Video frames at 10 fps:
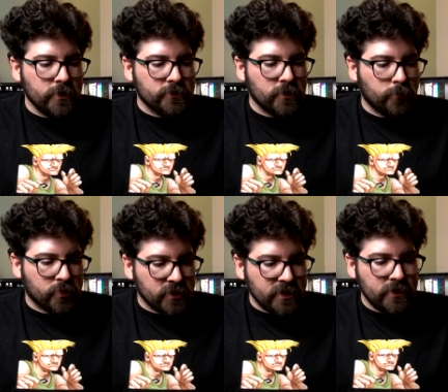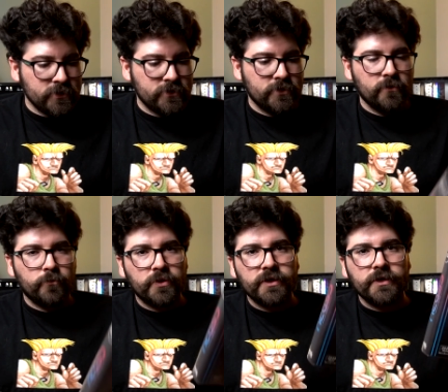So please,
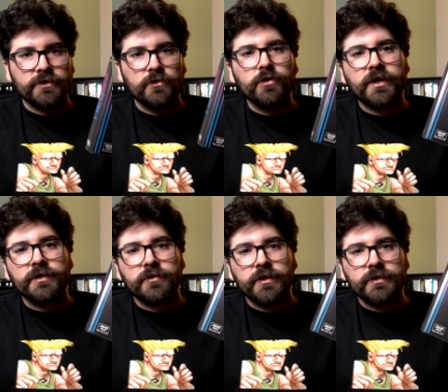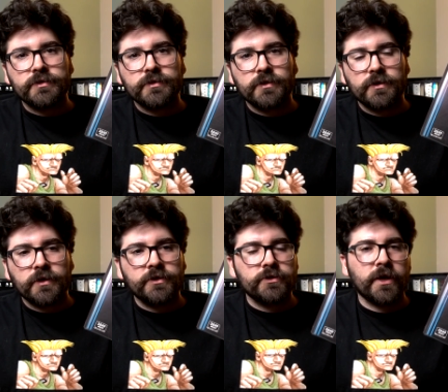please look into this.
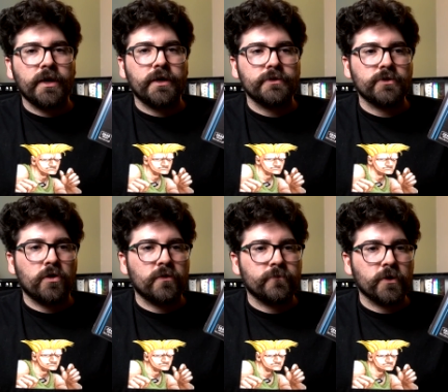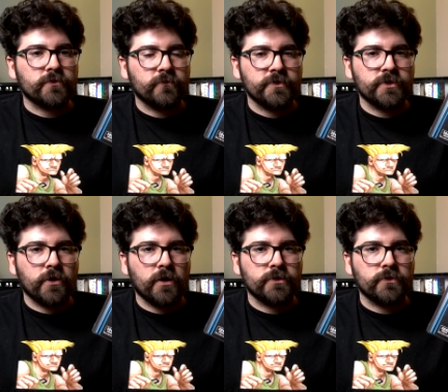Get your hands on a first revision
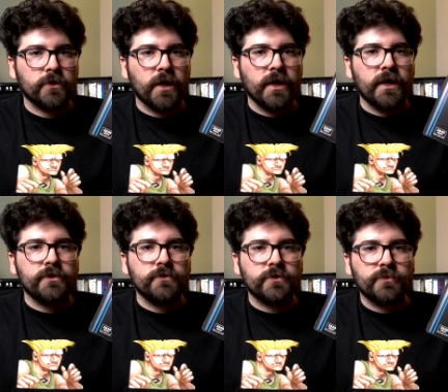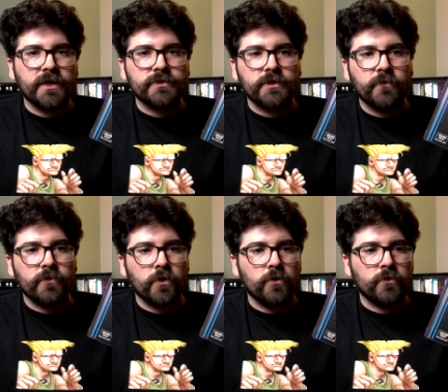console and do some testing of
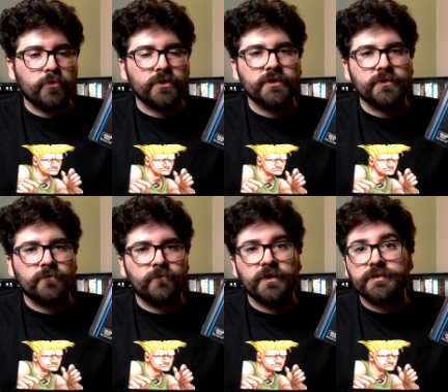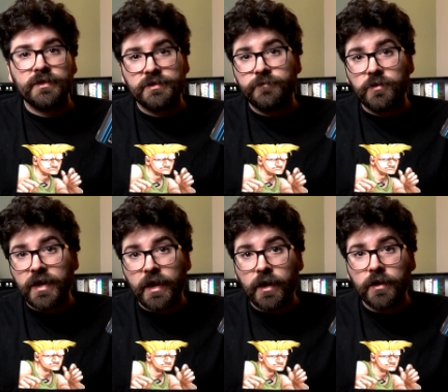your own, and please fix this if you
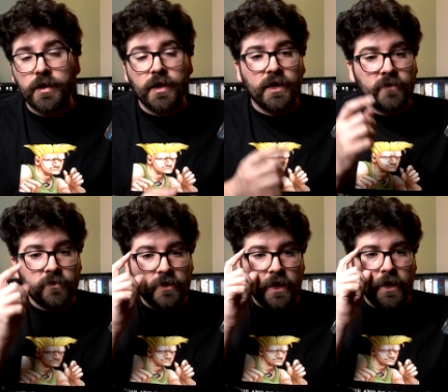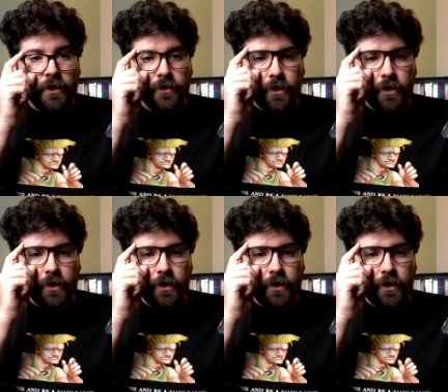can. And if you can't,